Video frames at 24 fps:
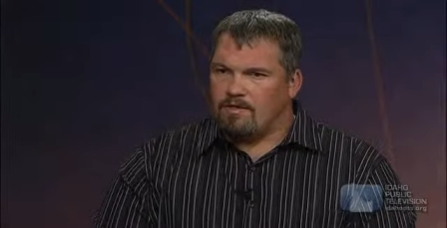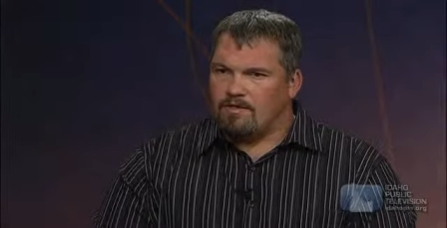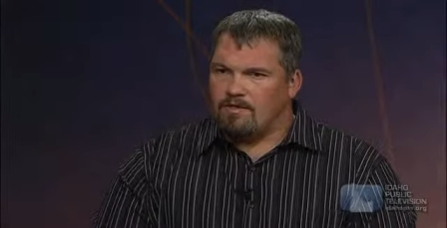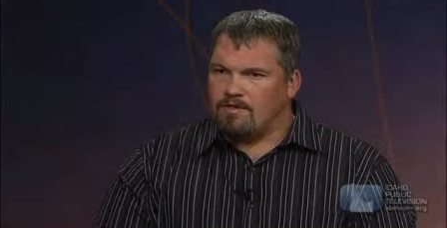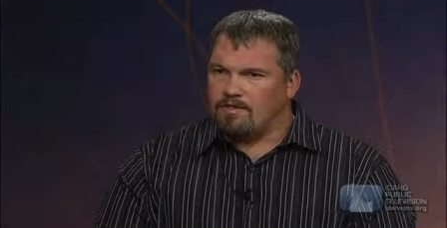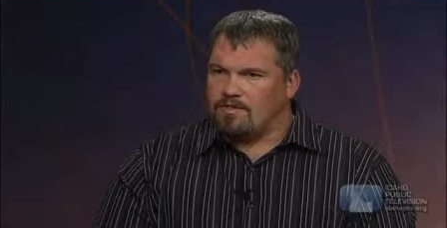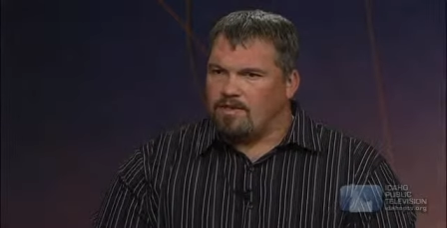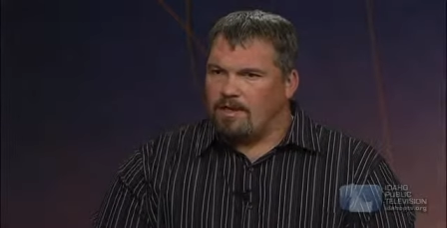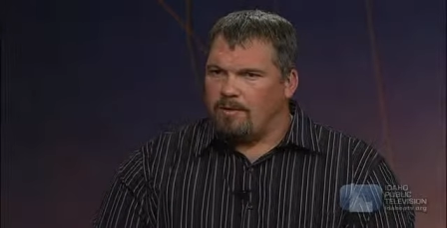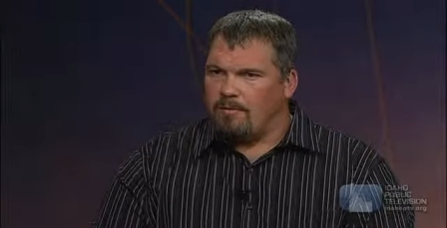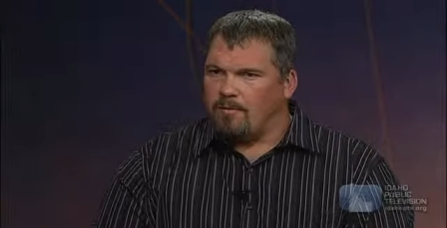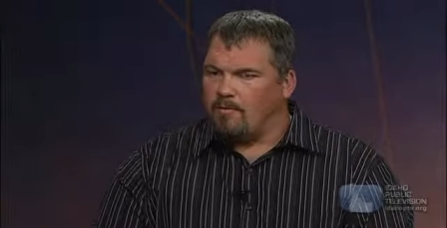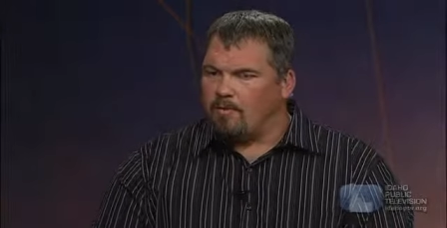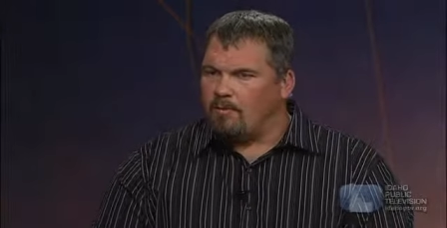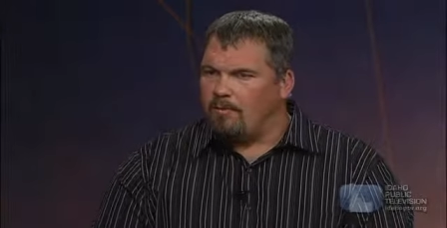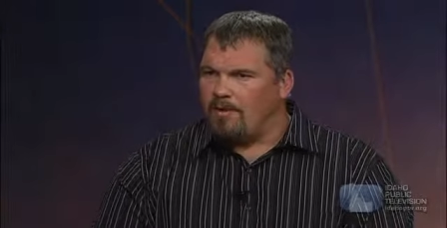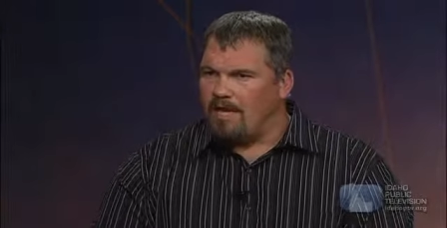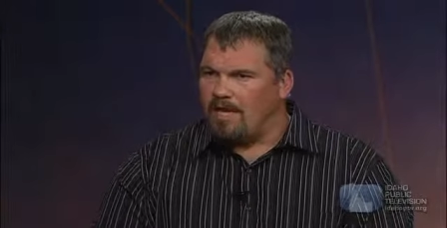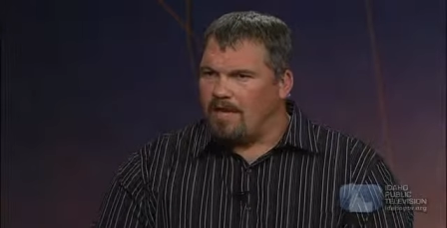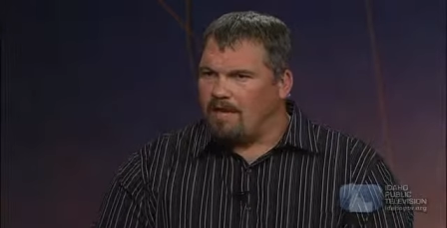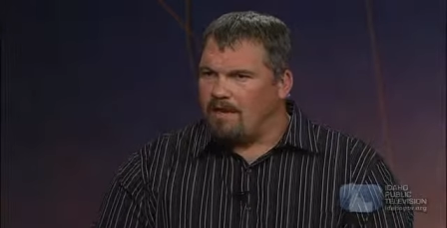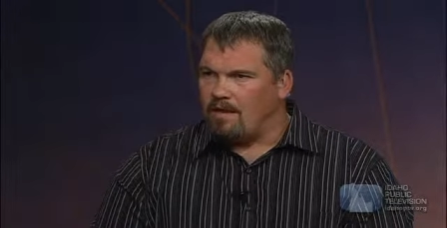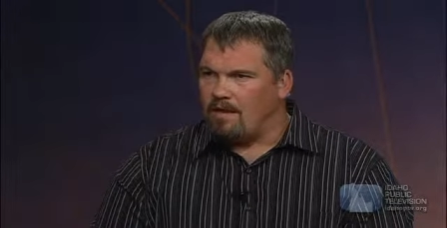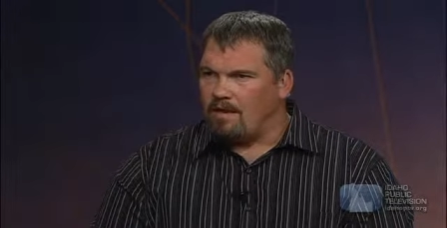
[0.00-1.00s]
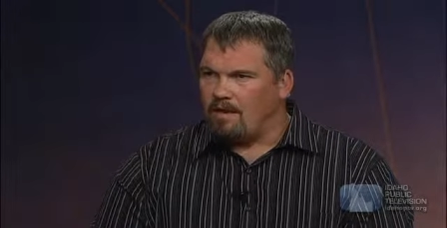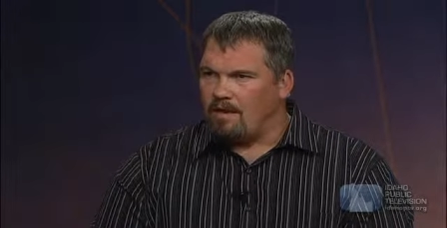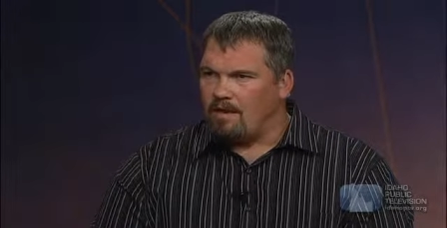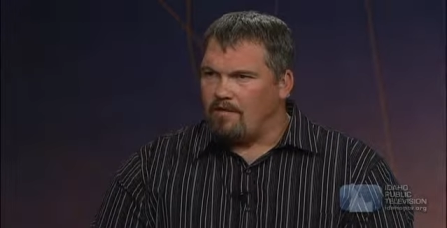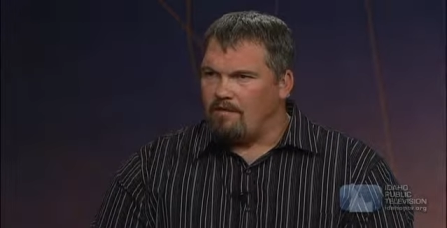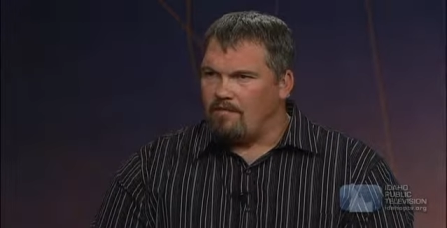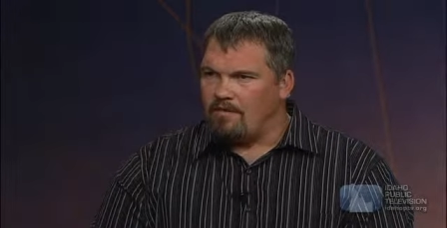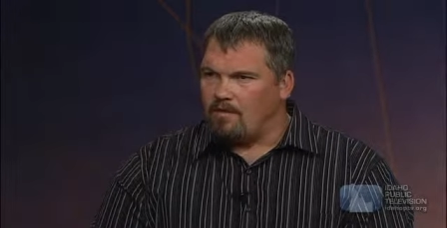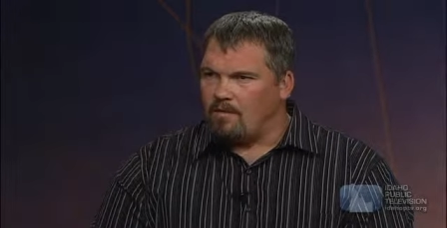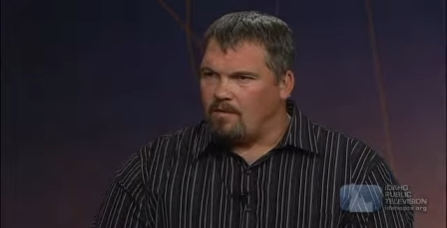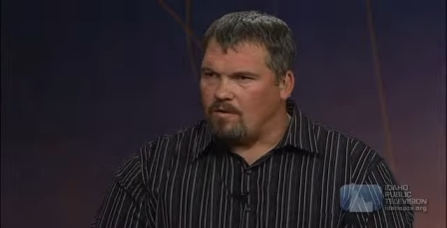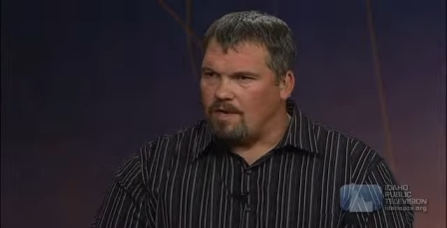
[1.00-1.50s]
just keep repeating it
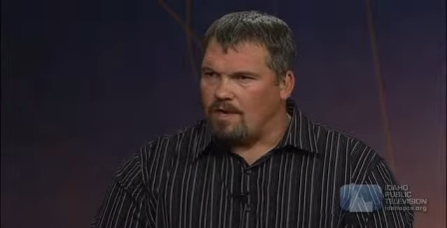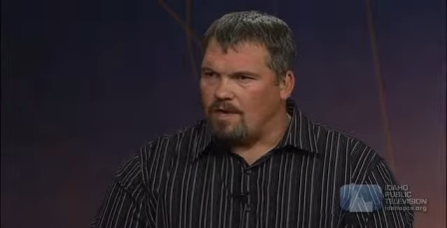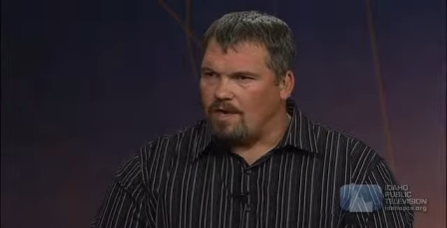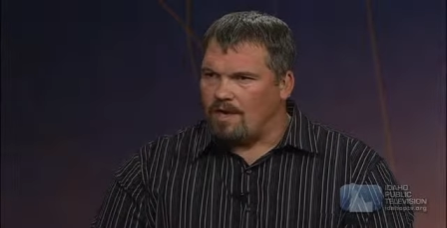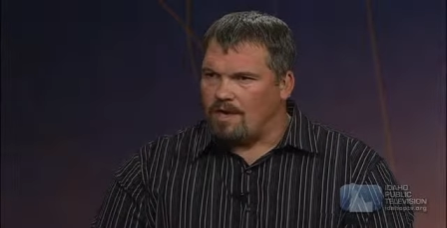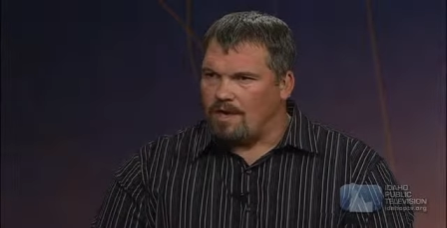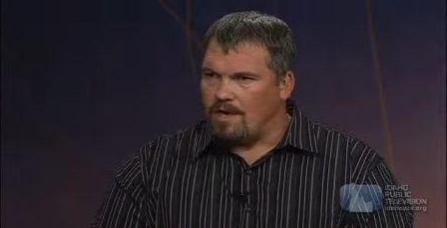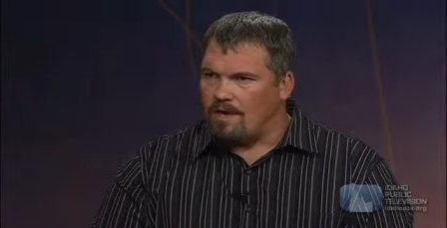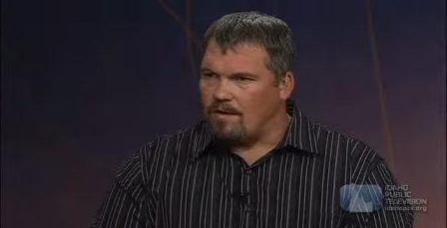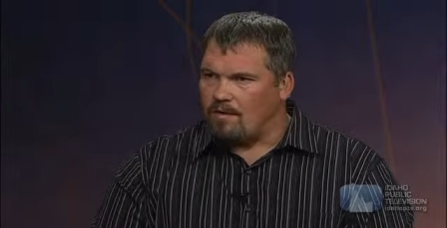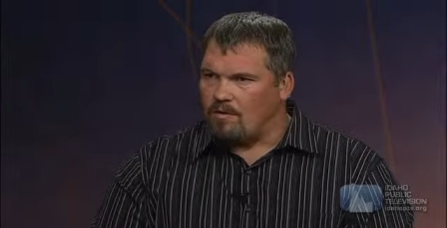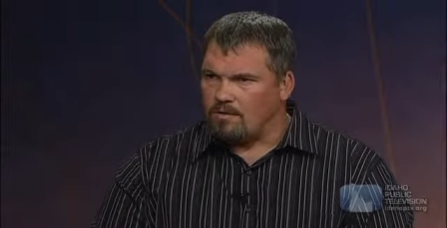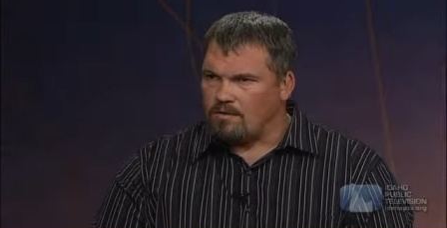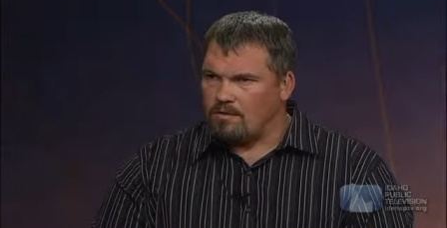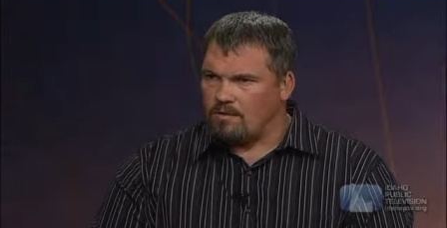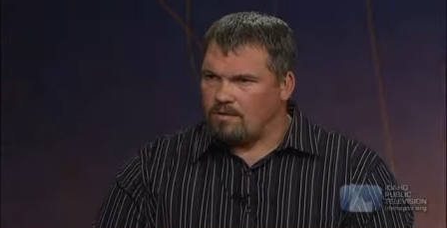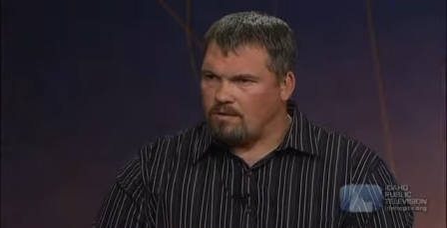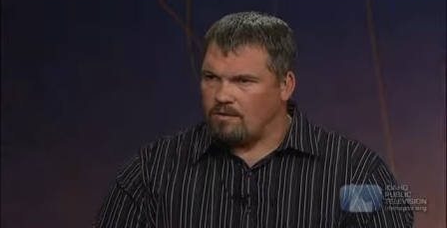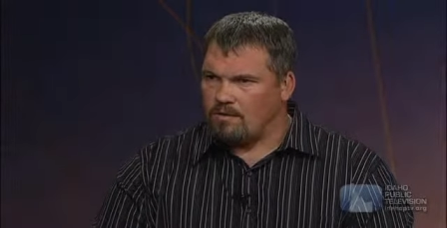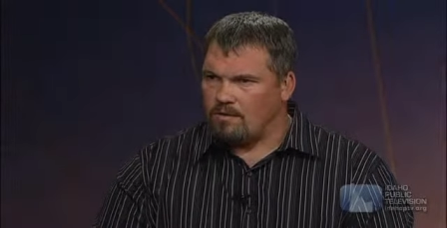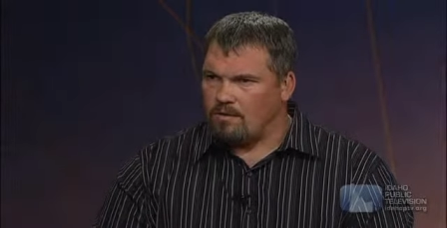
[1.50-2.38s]
if you don't get it out.